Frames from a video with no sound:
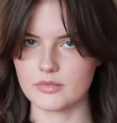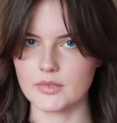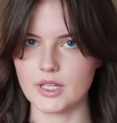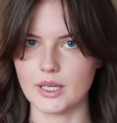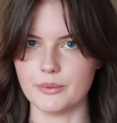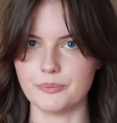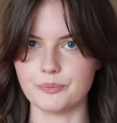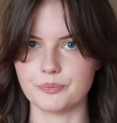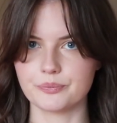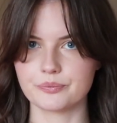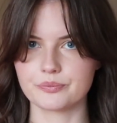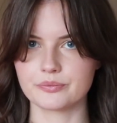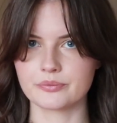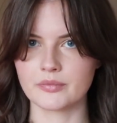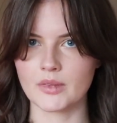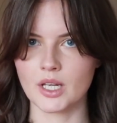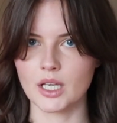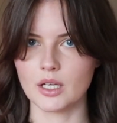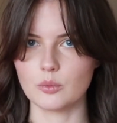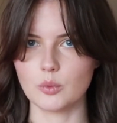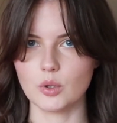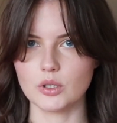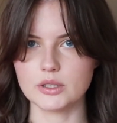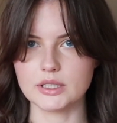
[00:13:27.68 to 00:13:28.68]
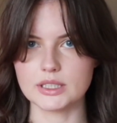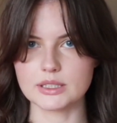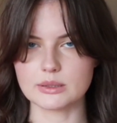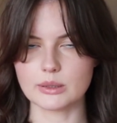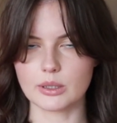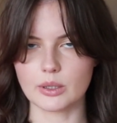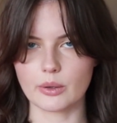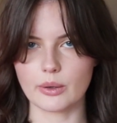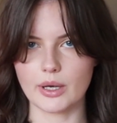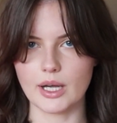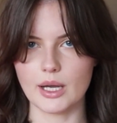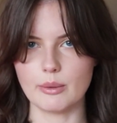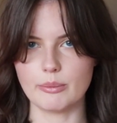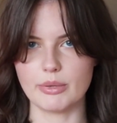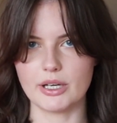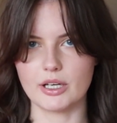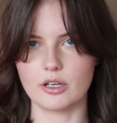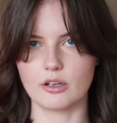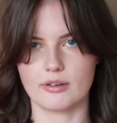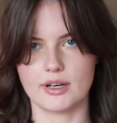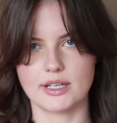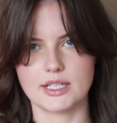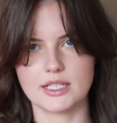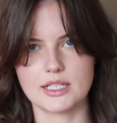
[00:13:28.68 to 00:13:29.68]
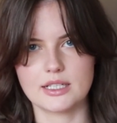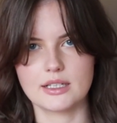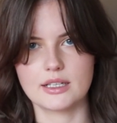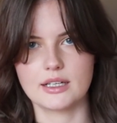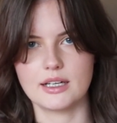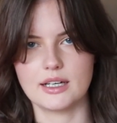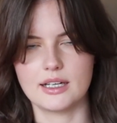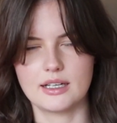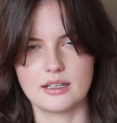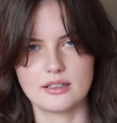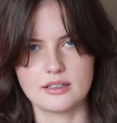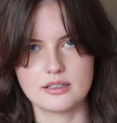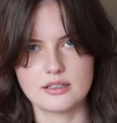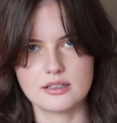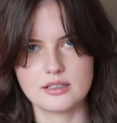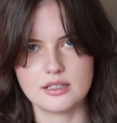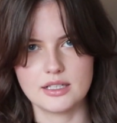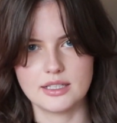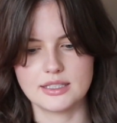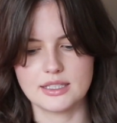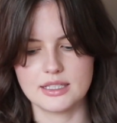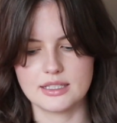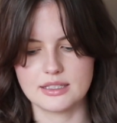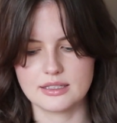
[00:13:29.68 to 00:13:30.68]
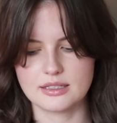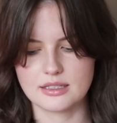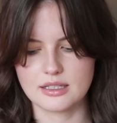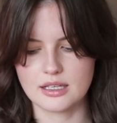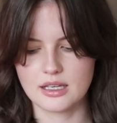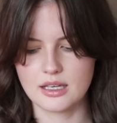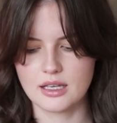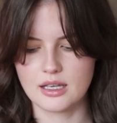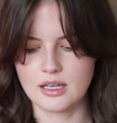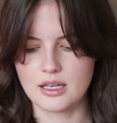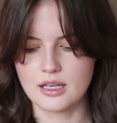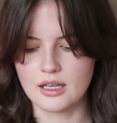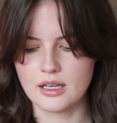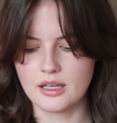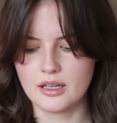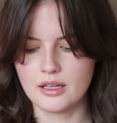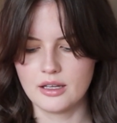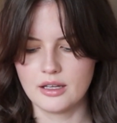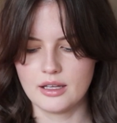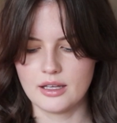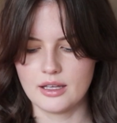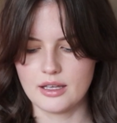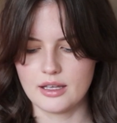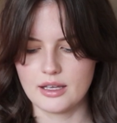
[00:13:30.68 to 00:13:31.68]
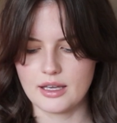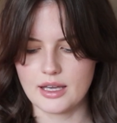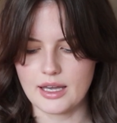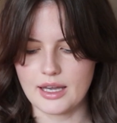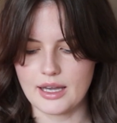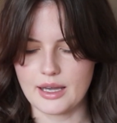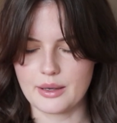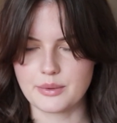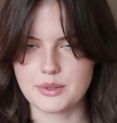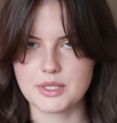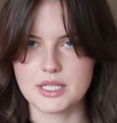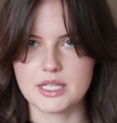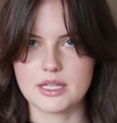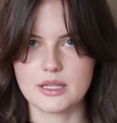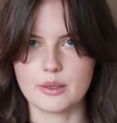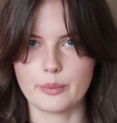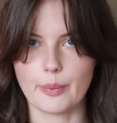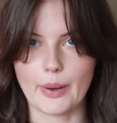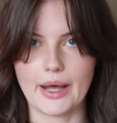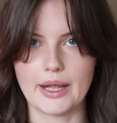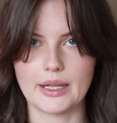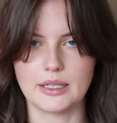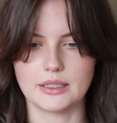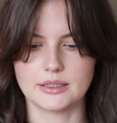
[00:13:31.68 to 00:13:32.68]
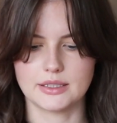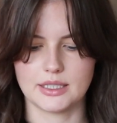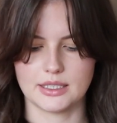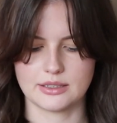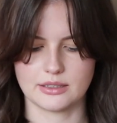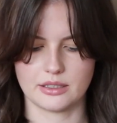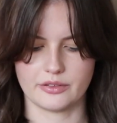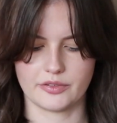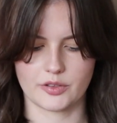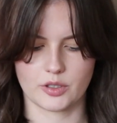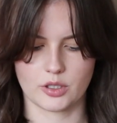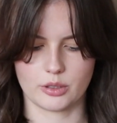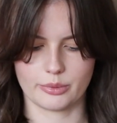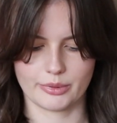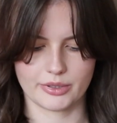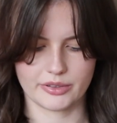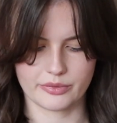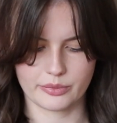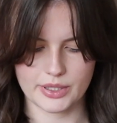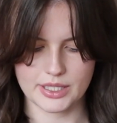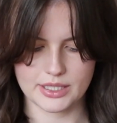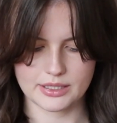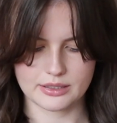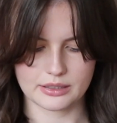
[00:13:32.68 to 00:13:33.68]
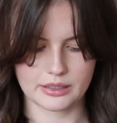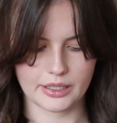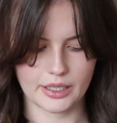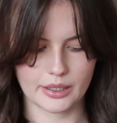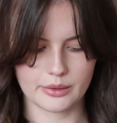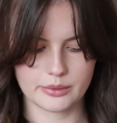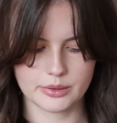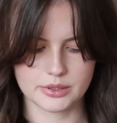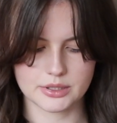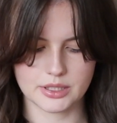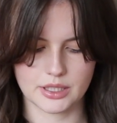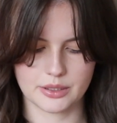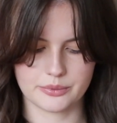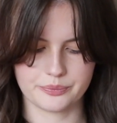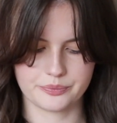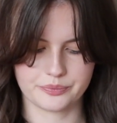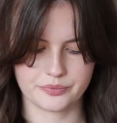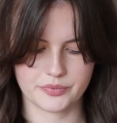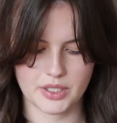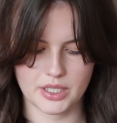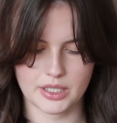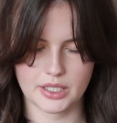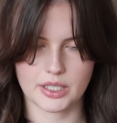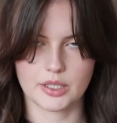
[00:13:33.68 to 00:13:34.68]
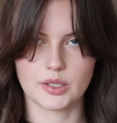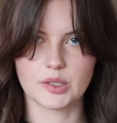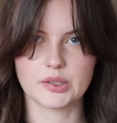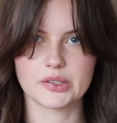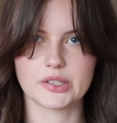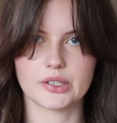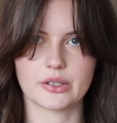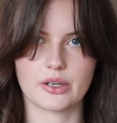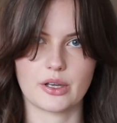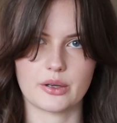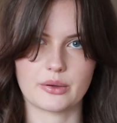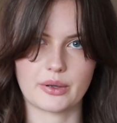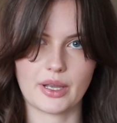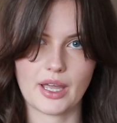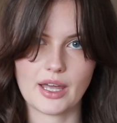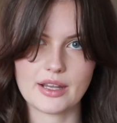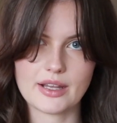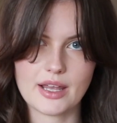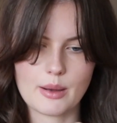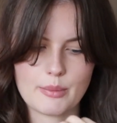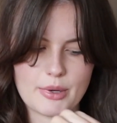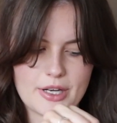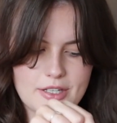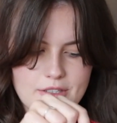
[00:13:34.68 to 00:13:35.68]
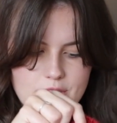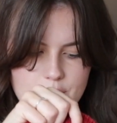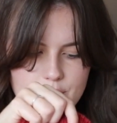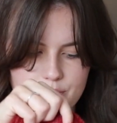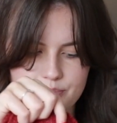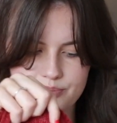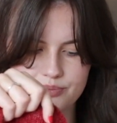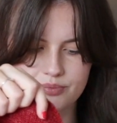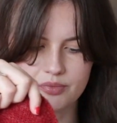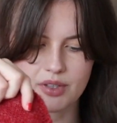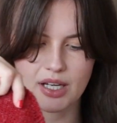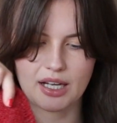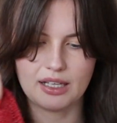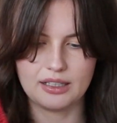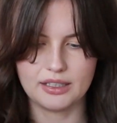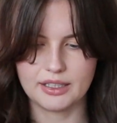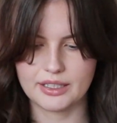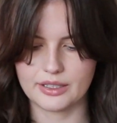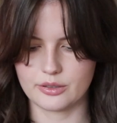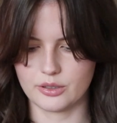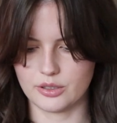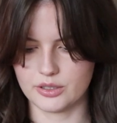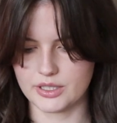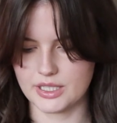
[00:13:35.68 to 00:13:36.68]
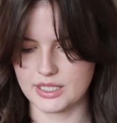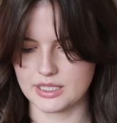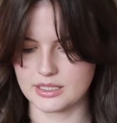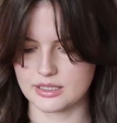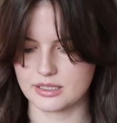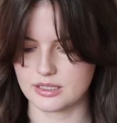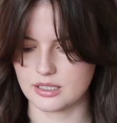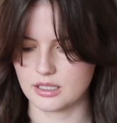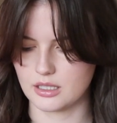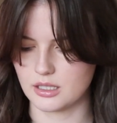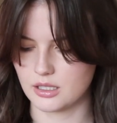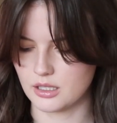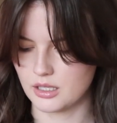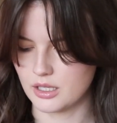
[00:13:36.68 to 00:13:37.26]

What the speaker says: Yeah. Worn this on quite a bit already, and it is out in the wild as of a couple of weeks ago, so you can also go and get that pattern. I'll link all these